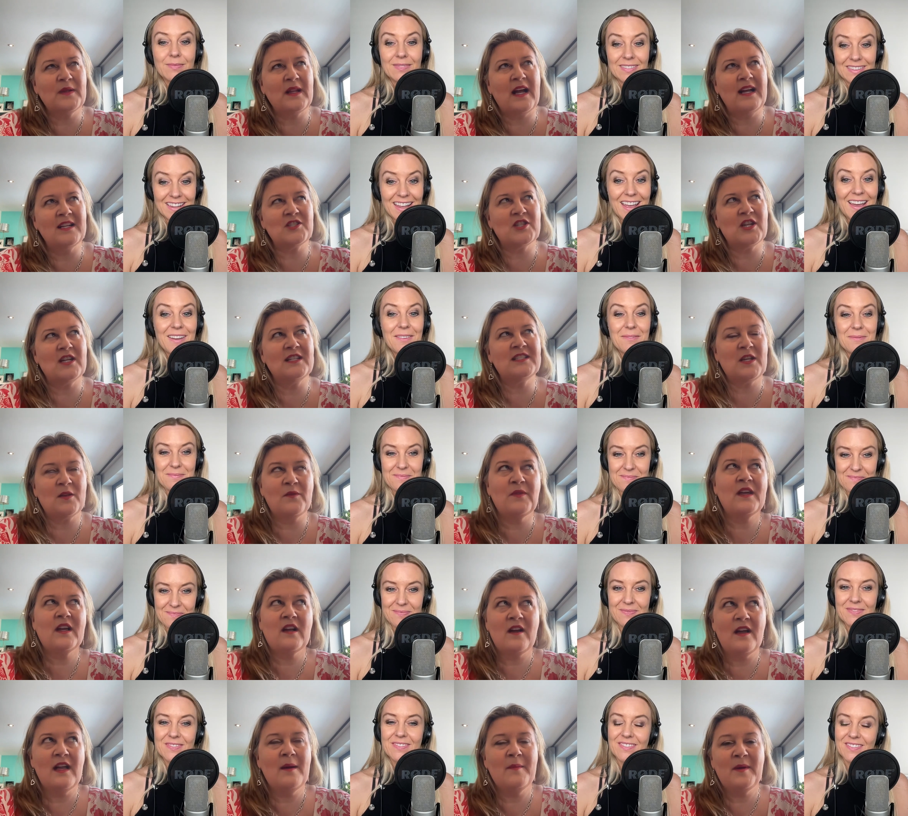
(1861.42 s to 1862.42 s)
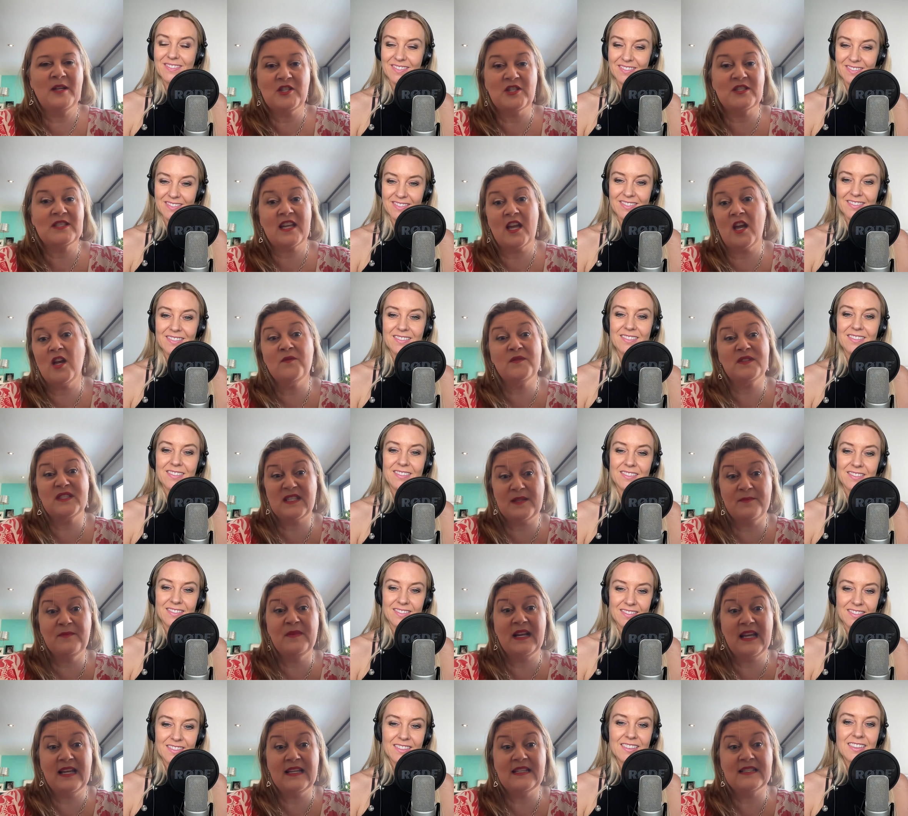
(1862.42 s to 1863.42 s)
Speaker 1: actually, yeah. I don't think I am. I just get
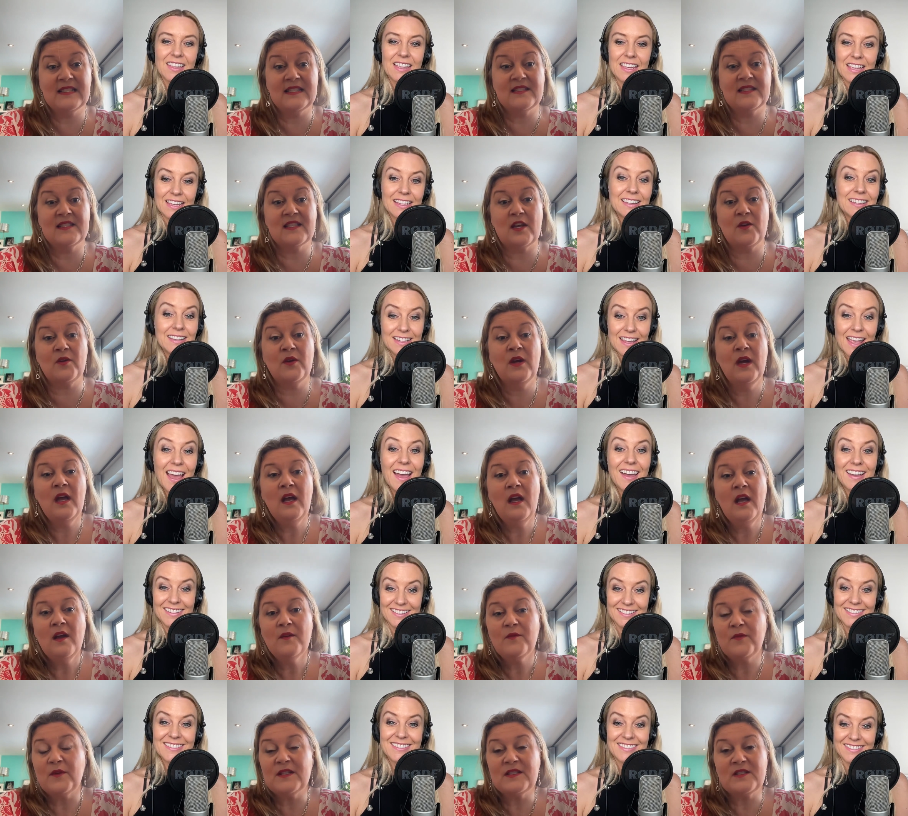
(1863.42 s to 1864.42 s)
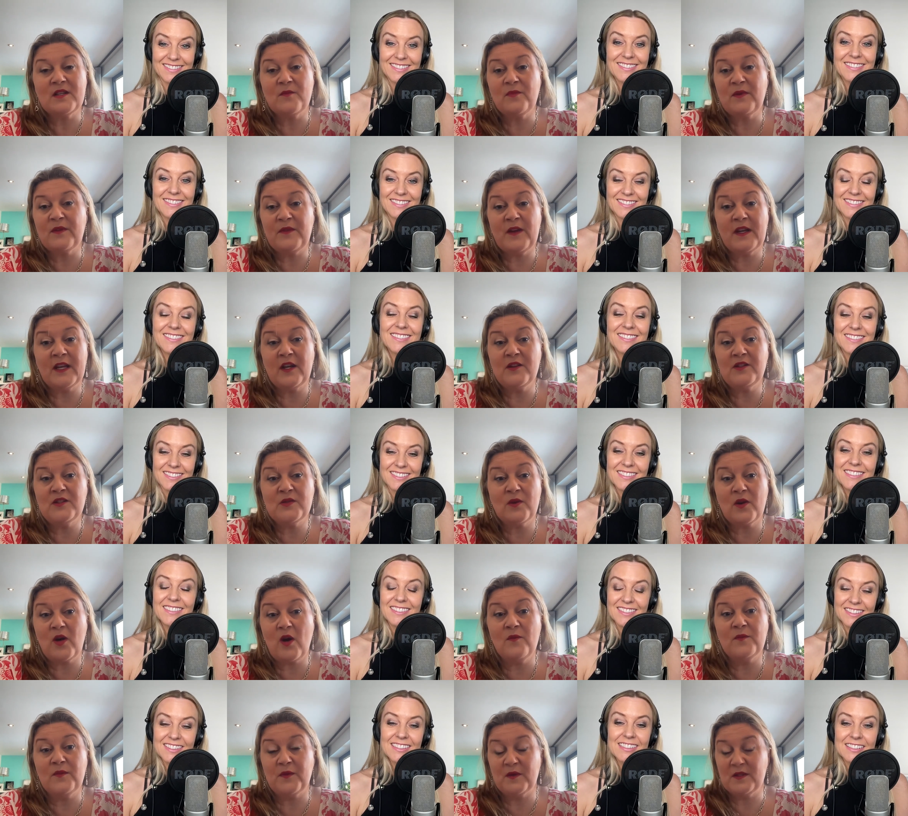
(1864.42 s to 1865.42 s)
overstimulated. So, for example, if I go to a
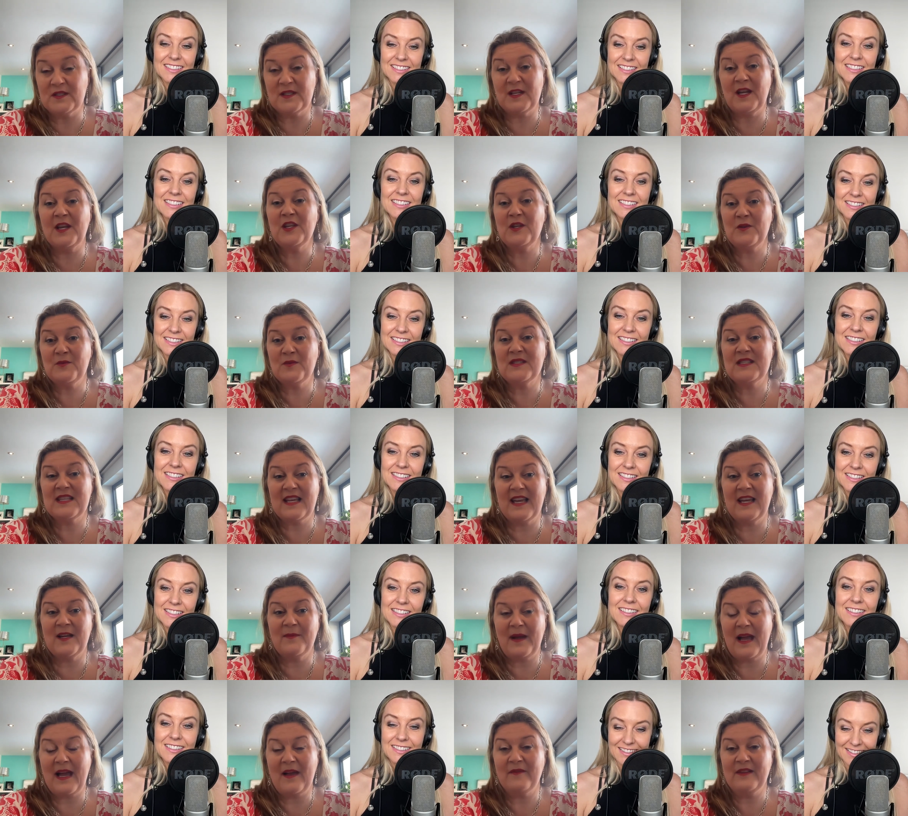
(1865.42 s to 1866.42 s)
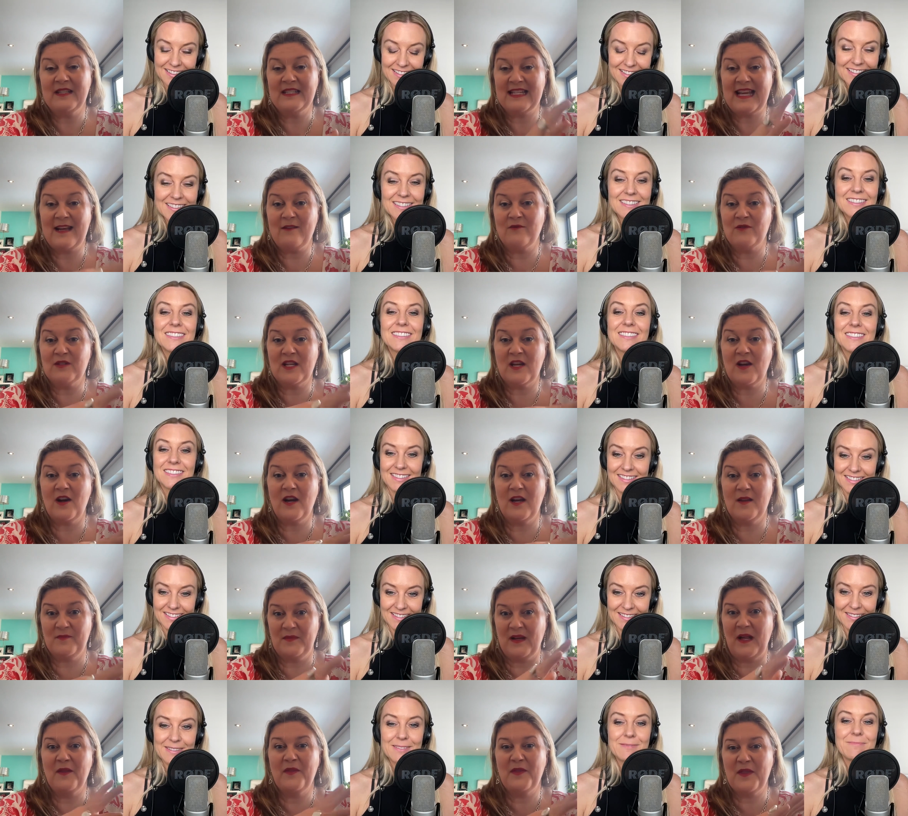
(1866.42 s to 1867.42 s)
conference, like you were saying about having
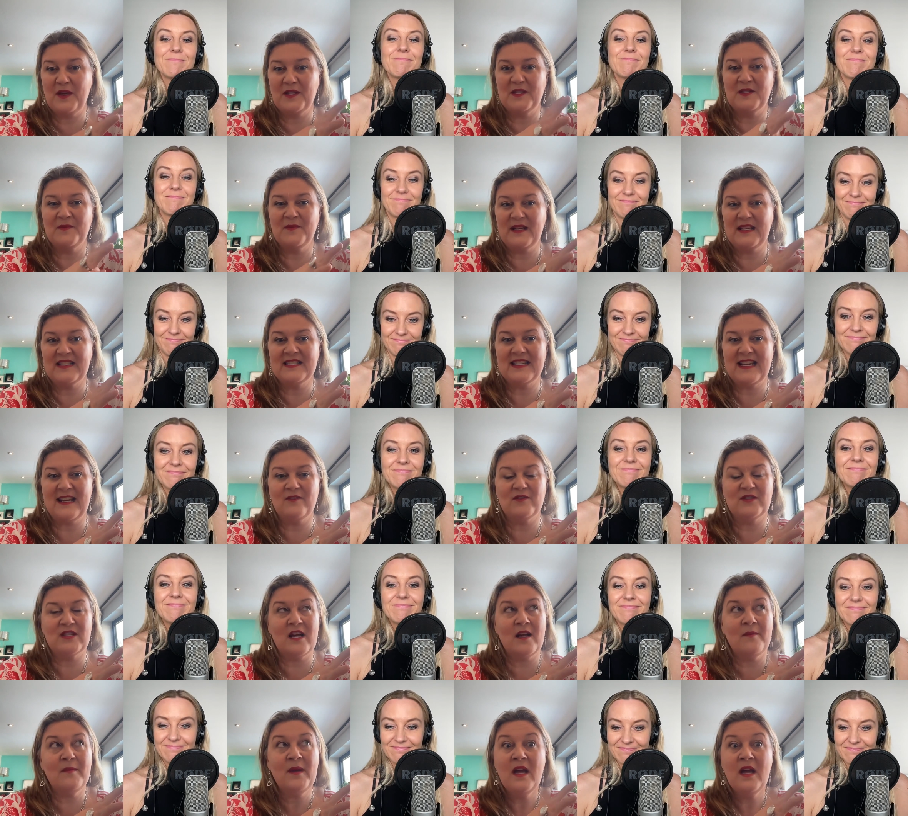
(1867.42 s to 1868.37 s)
downtime, like thirty minutes down downtime.